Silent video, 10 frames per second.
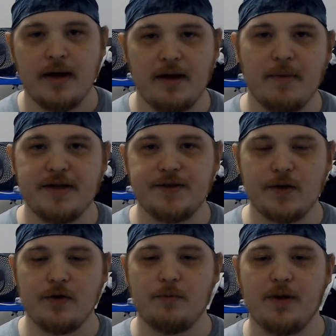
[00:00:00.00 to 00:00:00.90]
In my
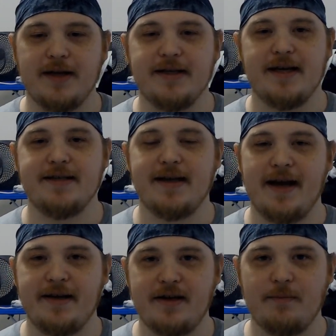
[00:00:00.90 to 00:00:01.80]
solo playtest, I
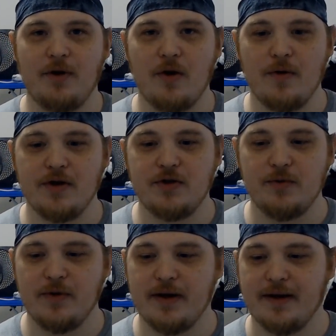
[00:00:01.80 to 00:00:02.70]
ended up going
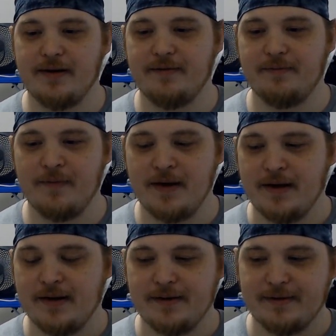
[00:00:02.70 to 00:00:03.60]
to a
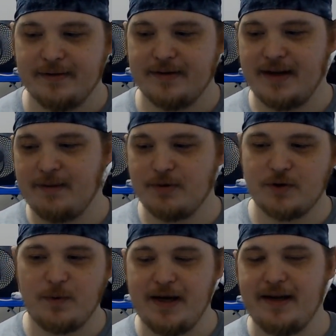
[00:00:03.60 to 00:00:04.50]

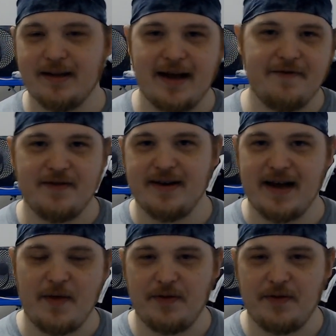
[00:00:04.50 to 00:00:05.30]
in-between life and death